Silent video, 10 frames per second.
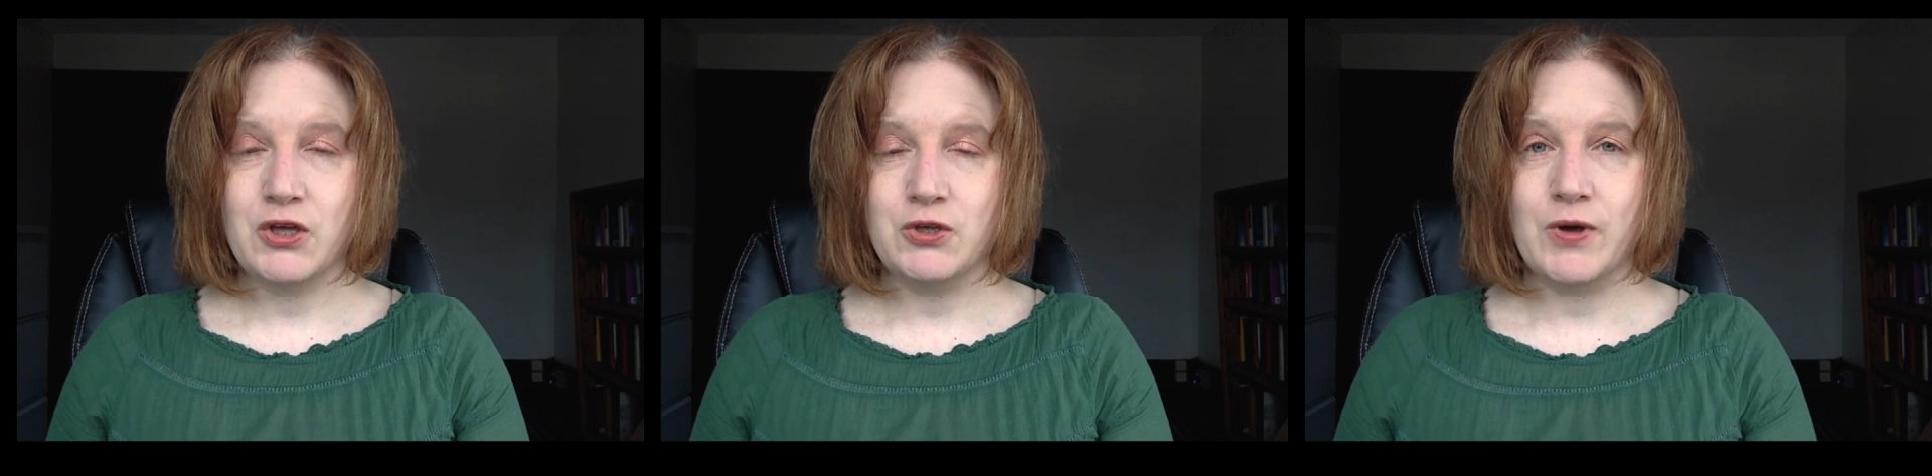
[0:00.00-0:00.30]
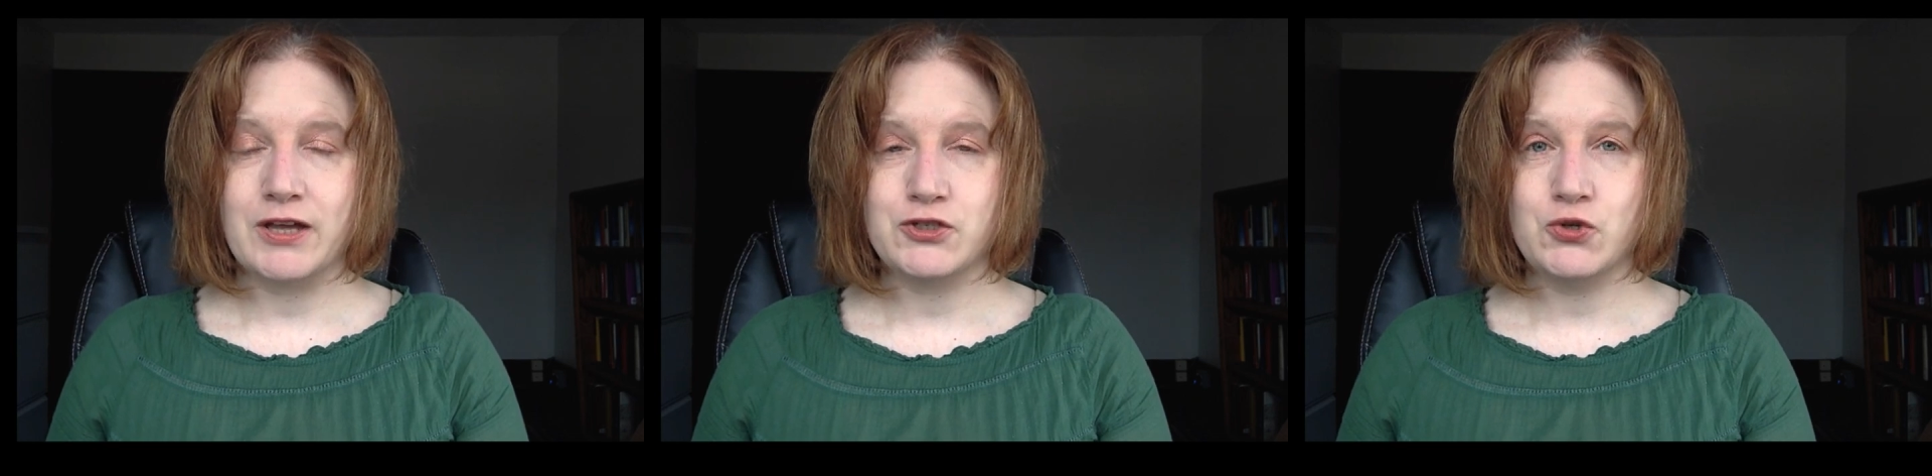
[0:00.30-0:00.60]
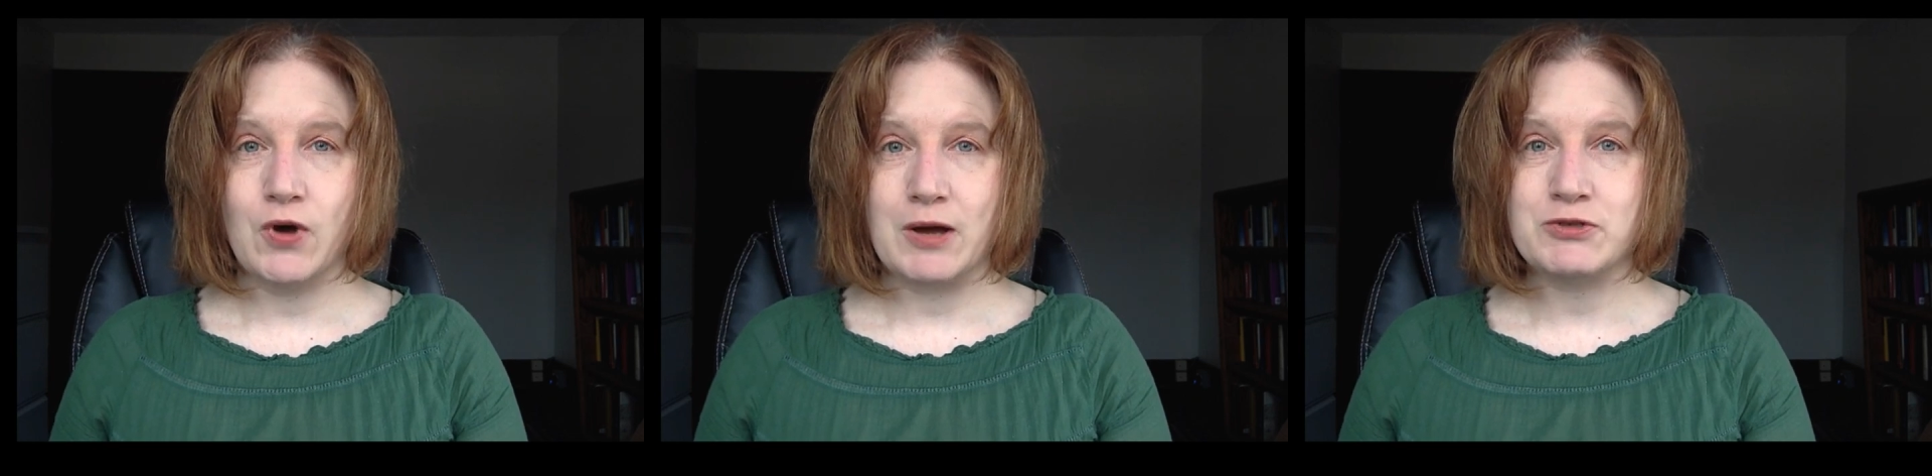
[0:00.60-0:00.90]
you had
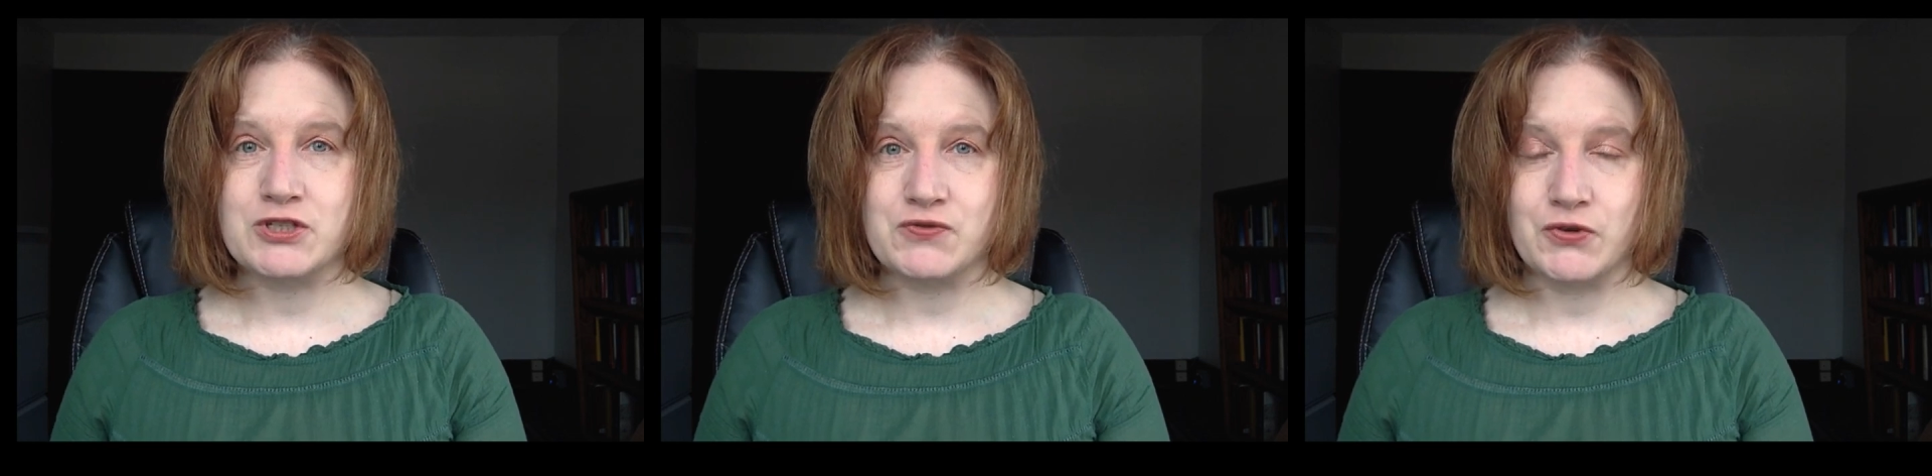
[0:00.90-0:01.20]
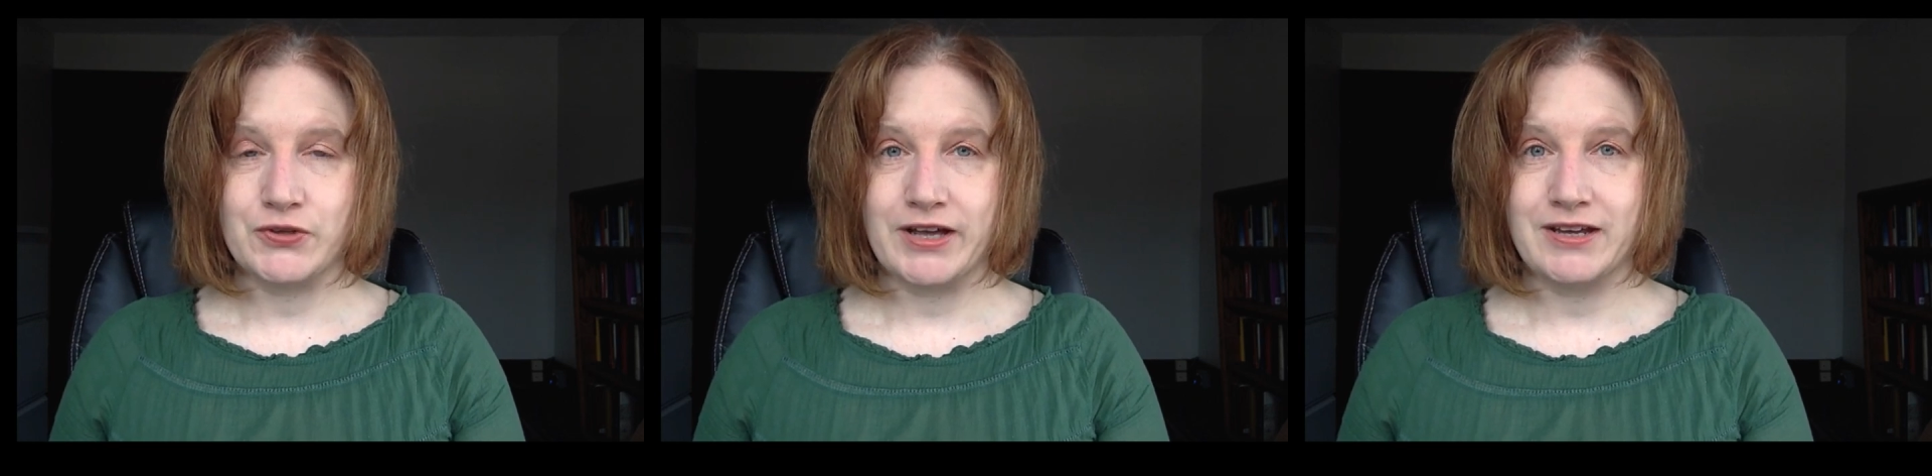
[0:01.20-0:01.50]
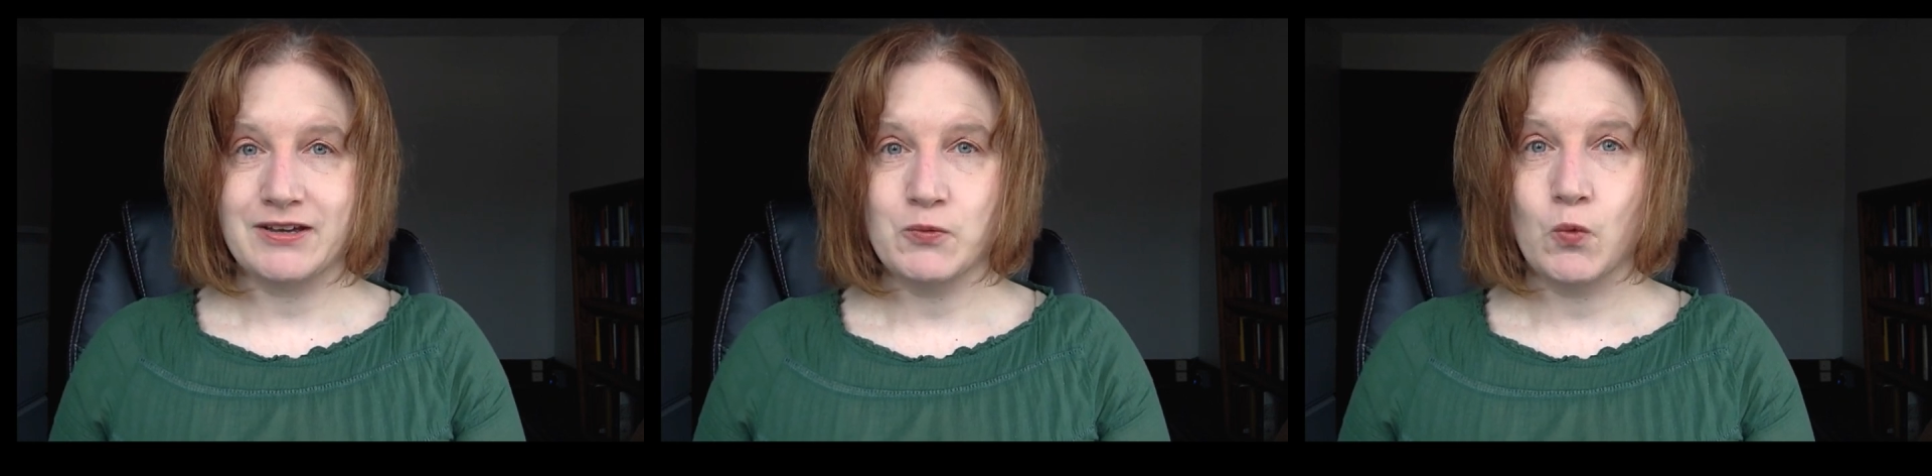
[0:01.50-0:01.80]
two options for
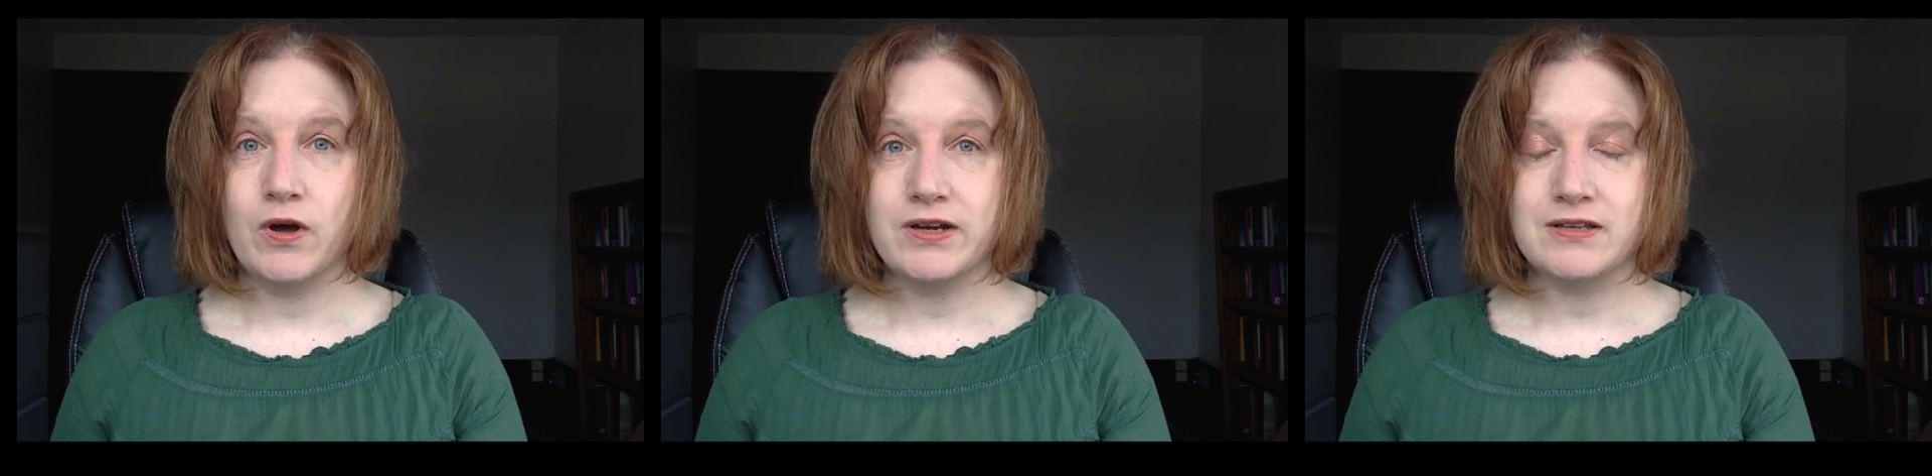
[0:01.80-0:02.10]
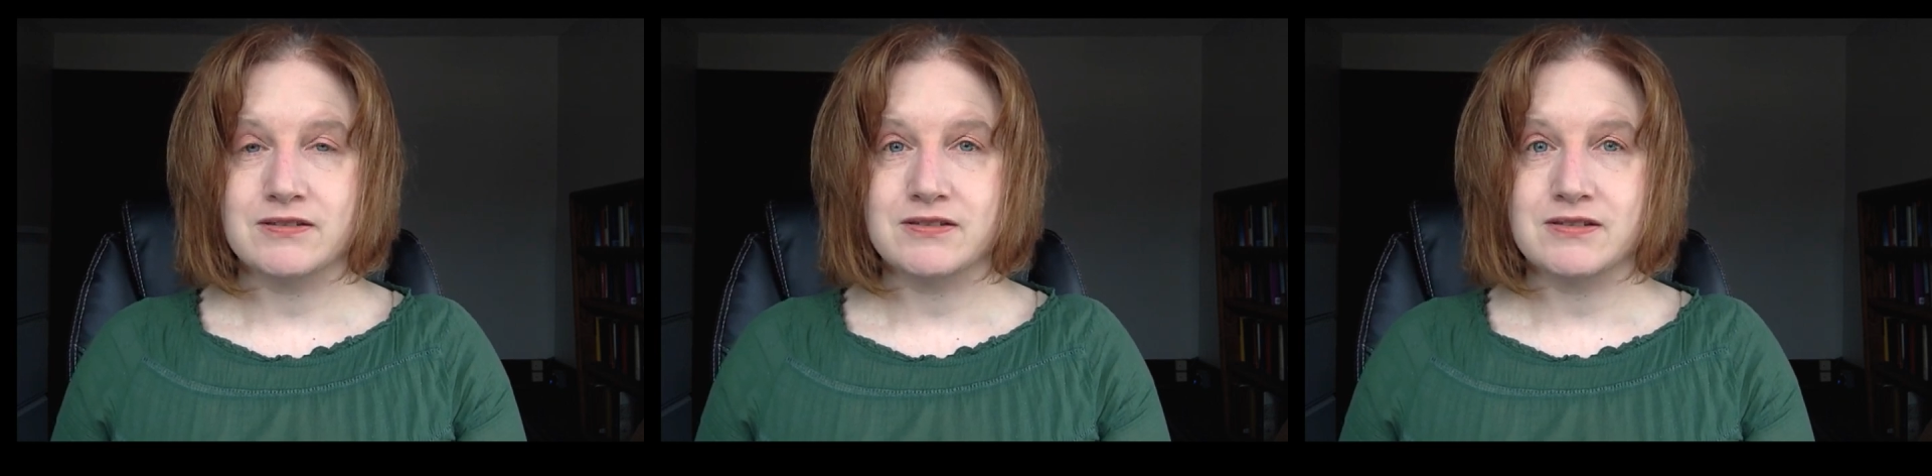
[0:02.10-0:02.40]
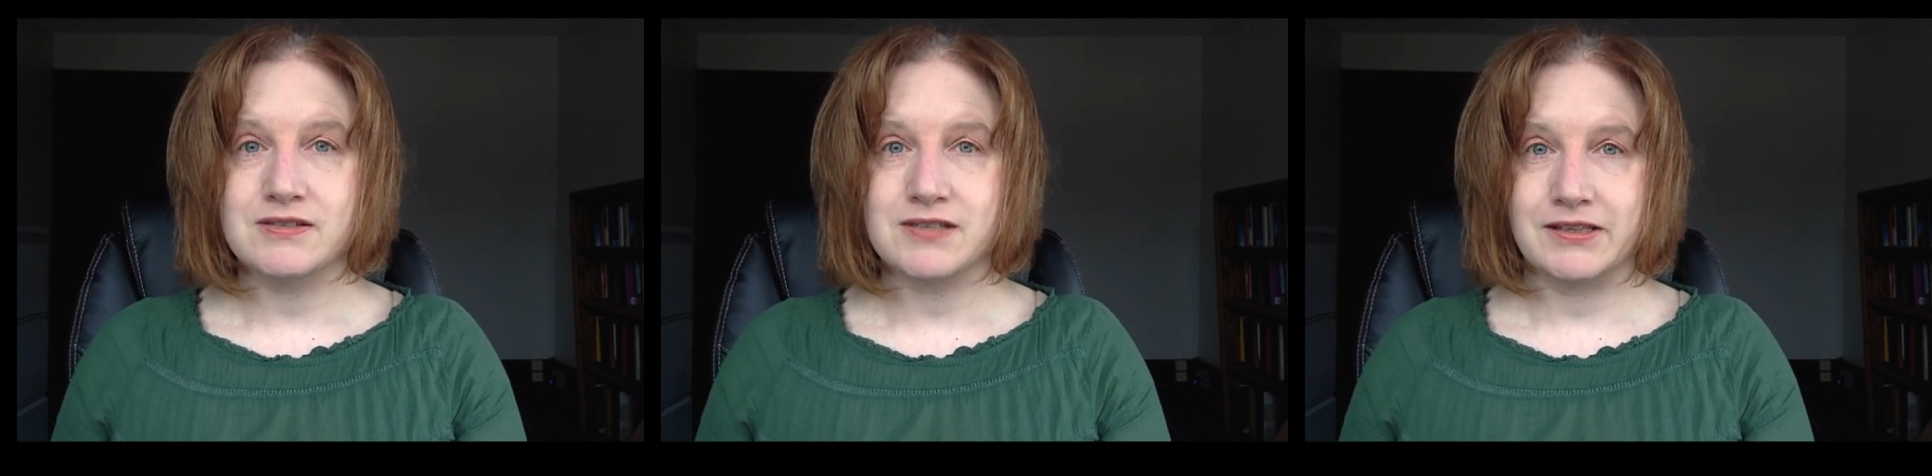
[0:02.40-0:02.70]
lighting. One
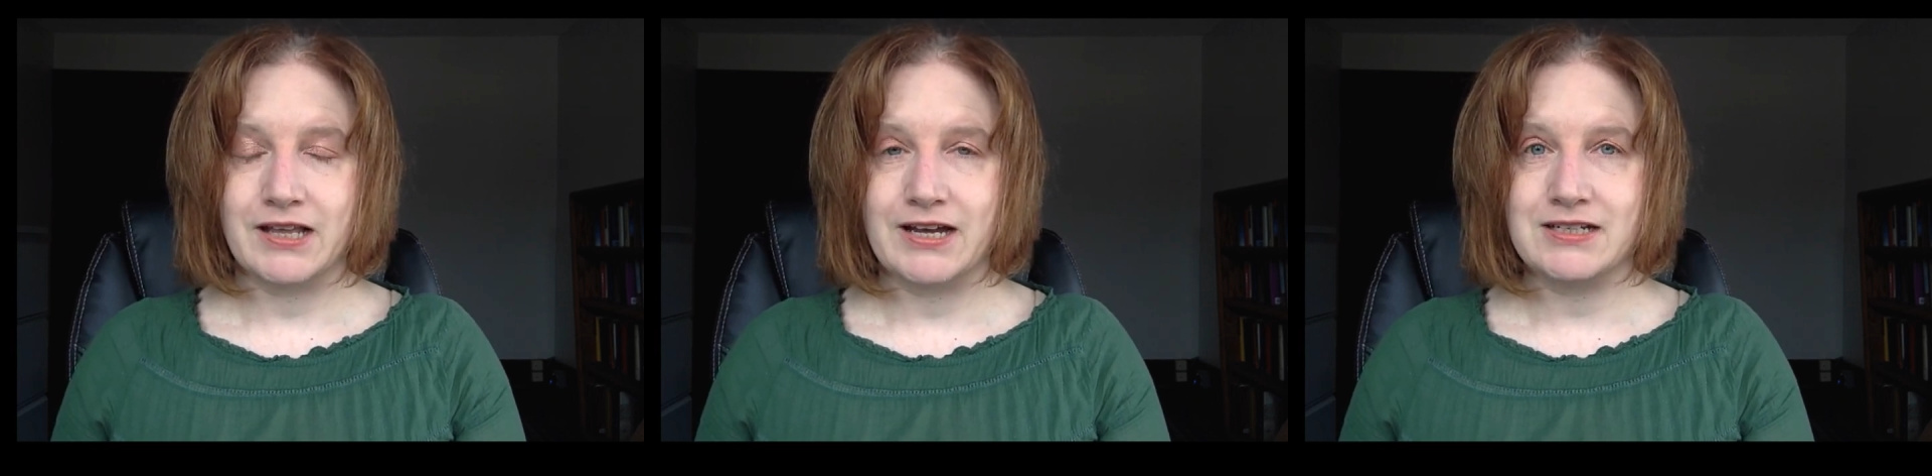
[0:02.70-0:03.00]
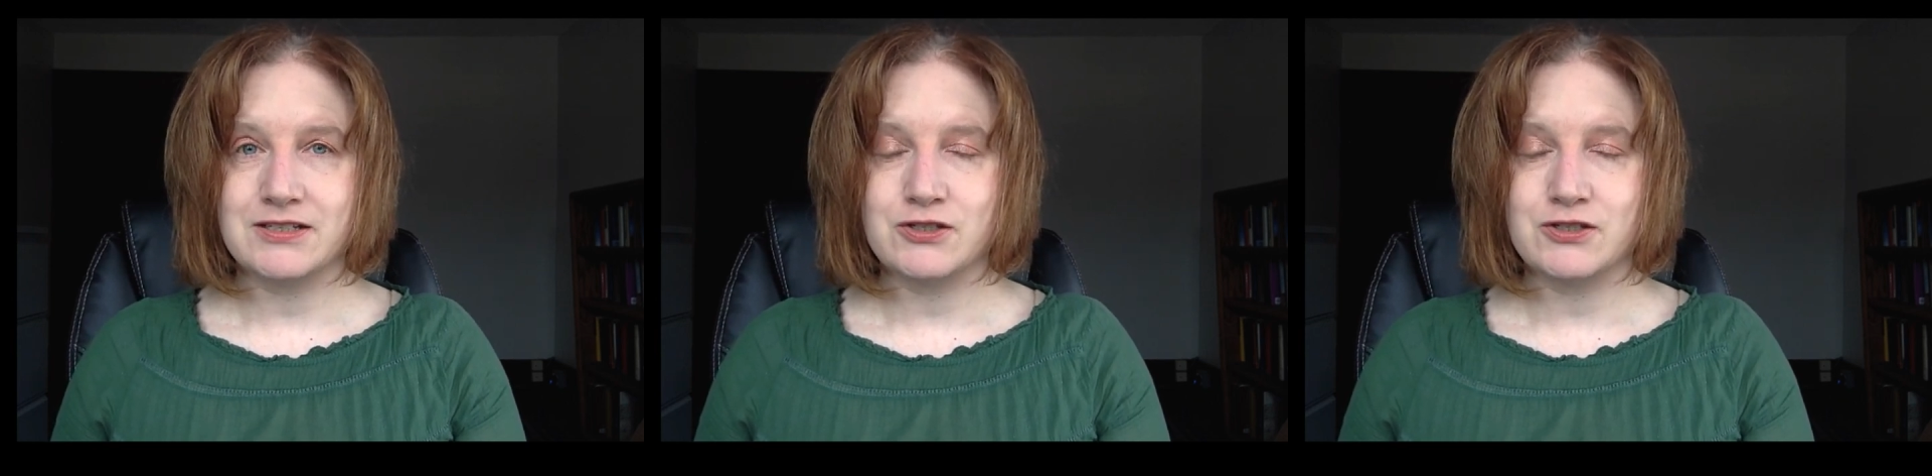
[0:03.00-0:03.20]
is sunlight.